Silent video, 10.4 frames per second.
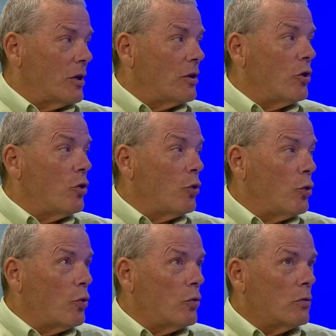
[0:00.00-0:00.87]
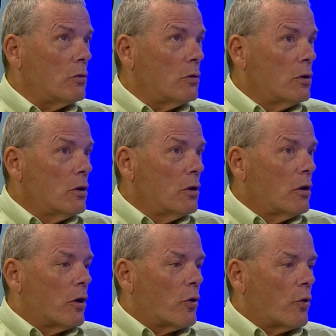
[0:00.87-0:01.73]
He knew,
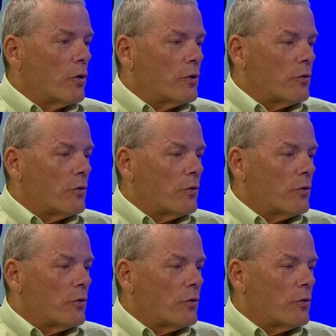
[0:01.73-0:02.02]
according